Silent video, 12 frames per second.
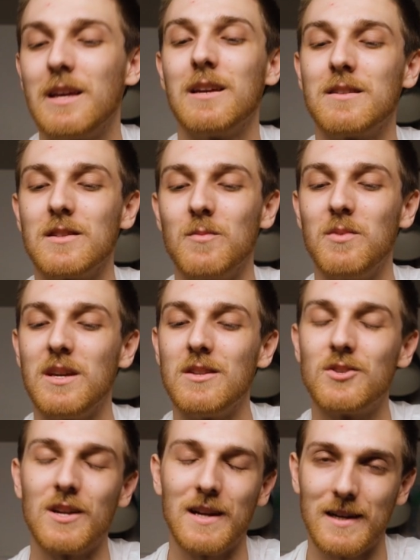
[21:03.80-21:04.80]
it to the
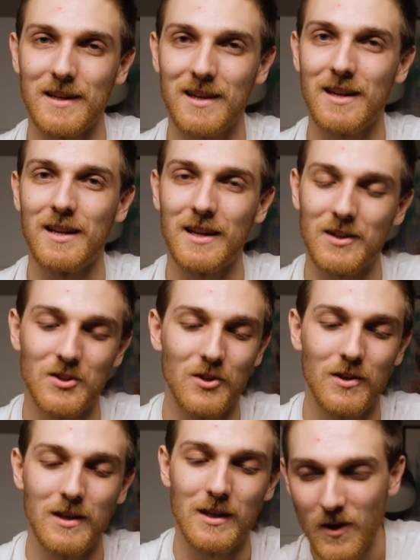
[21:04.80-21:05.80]
beach and getting it
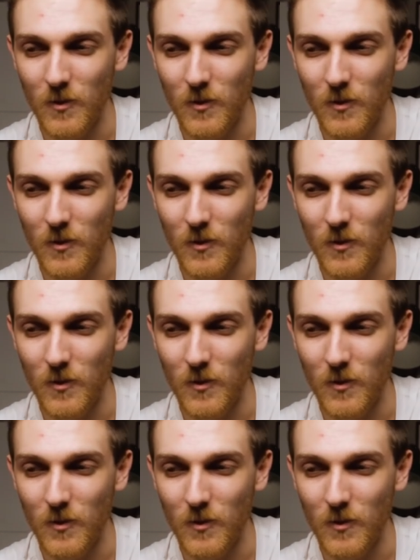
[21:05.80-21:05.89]
dirty.